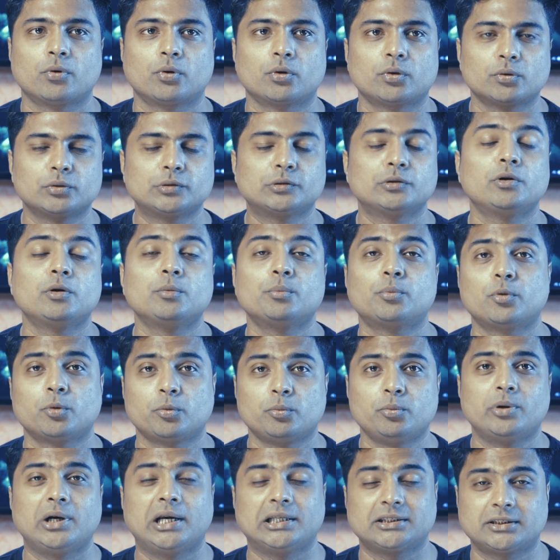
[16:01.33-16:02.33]
photos will
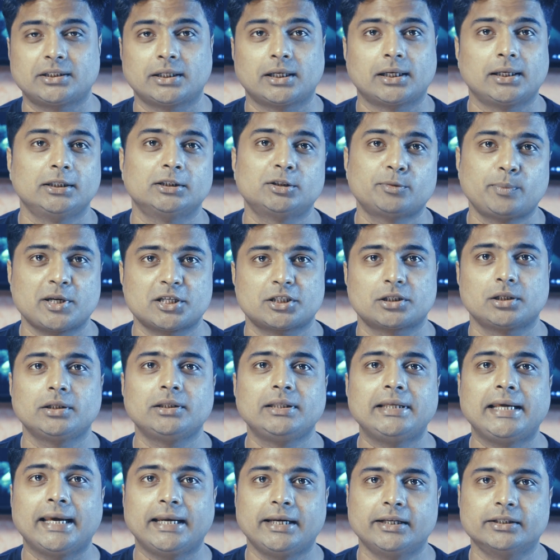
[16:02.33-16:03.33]
improve drastically, especially
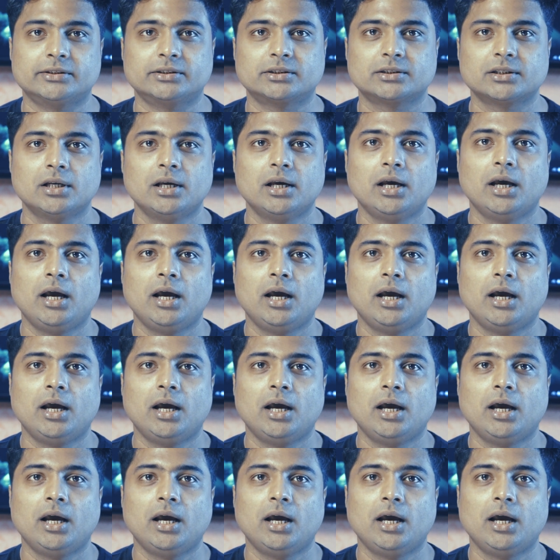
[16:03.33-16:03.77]
the edits,